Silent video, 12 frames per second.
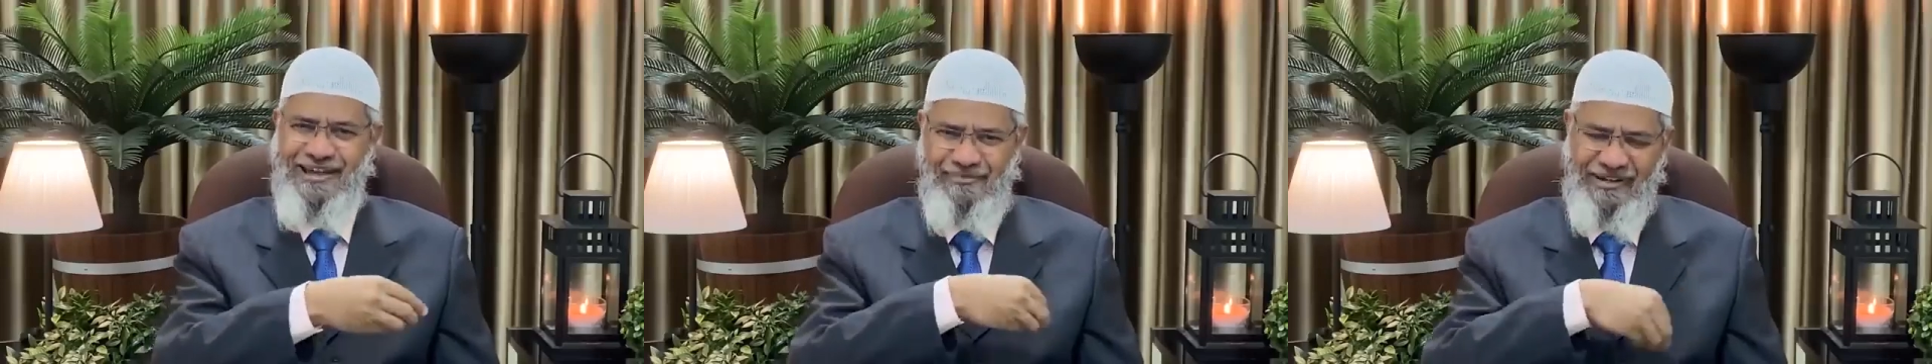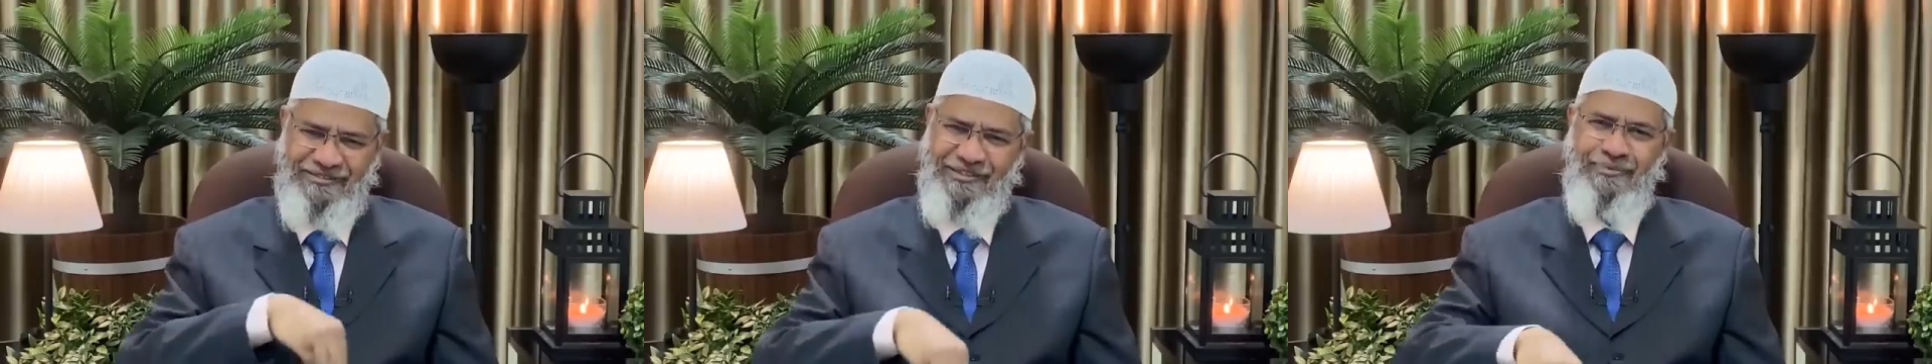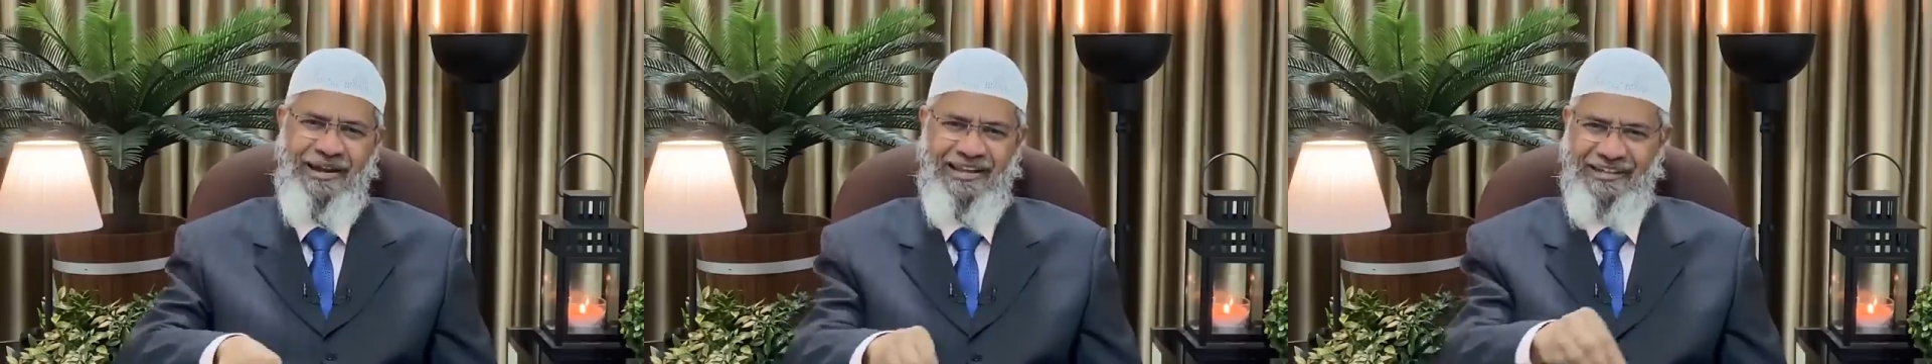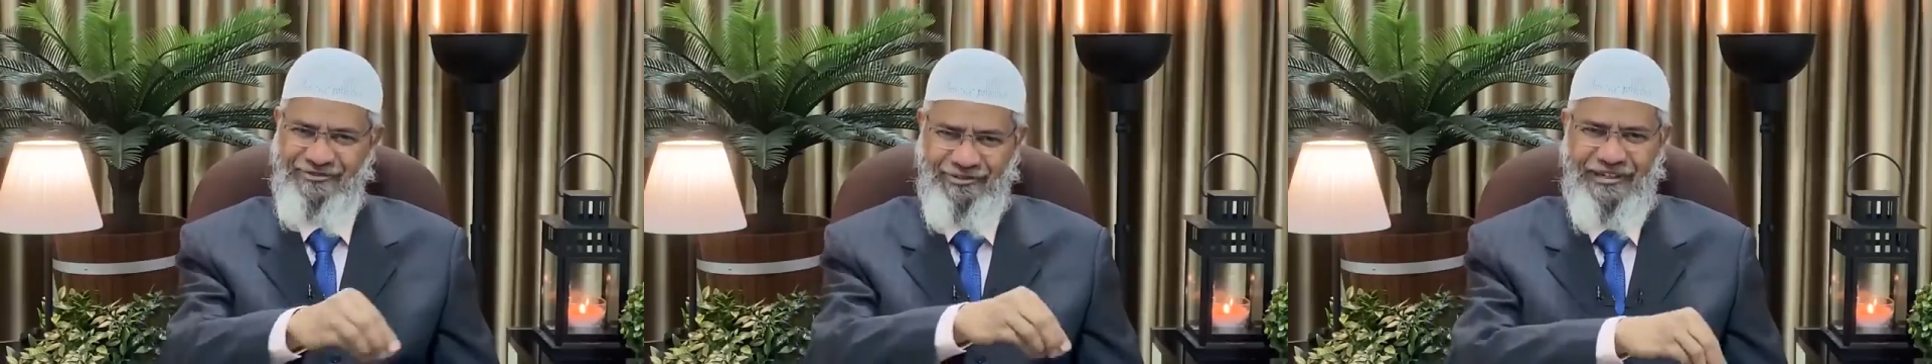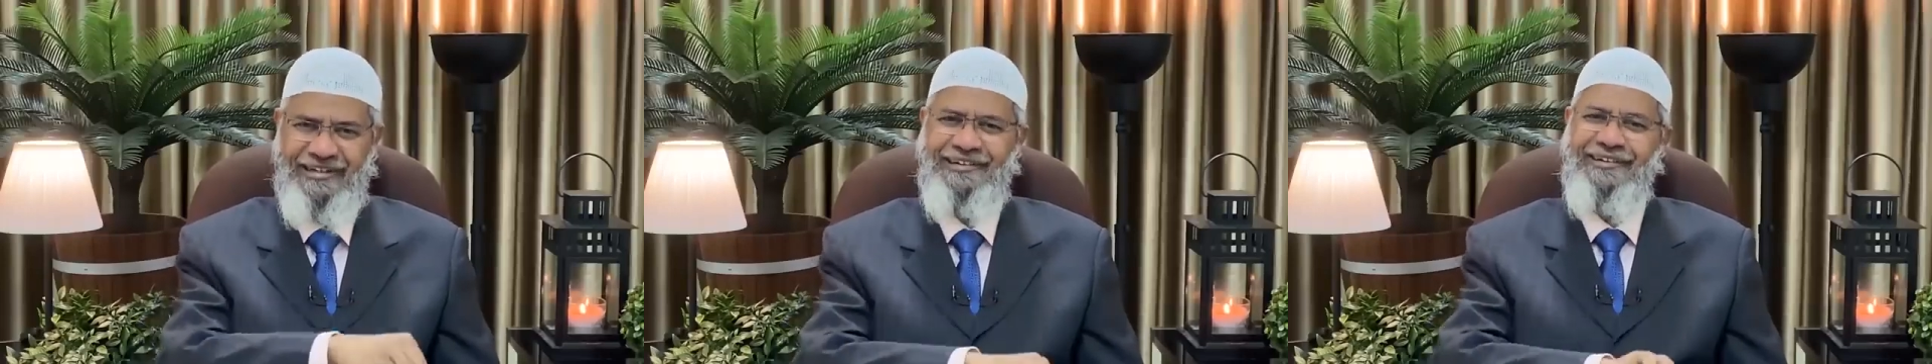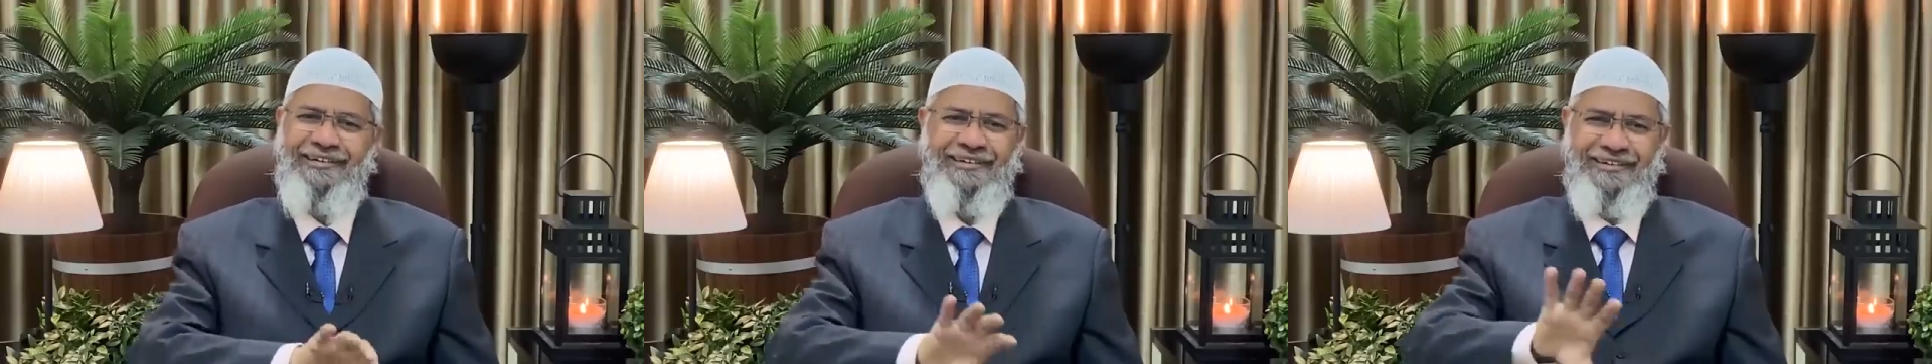amongst the medical
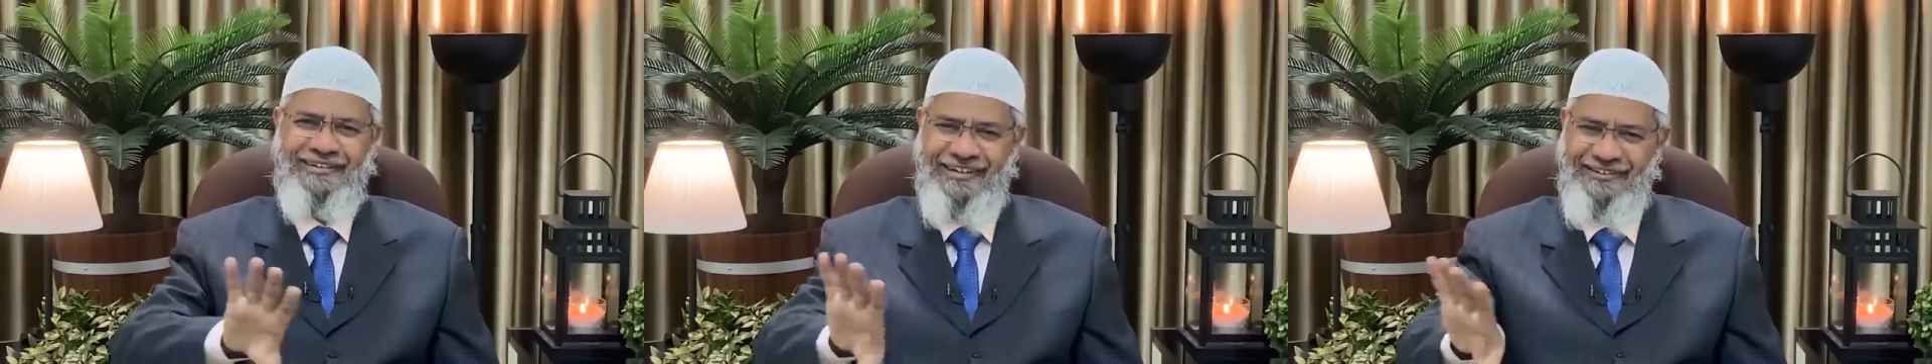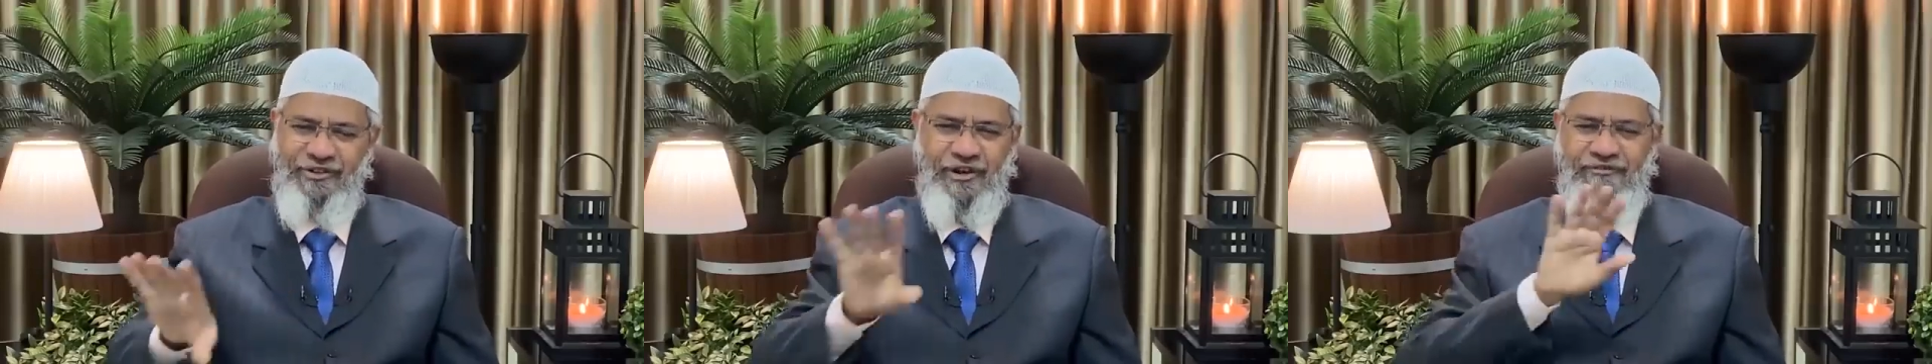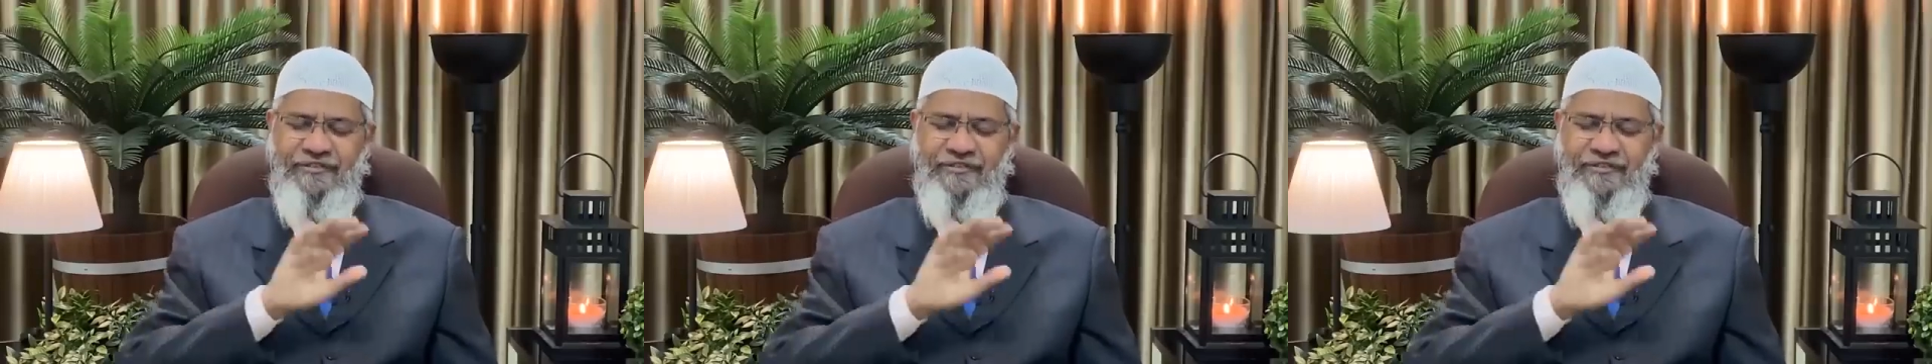students. It's not a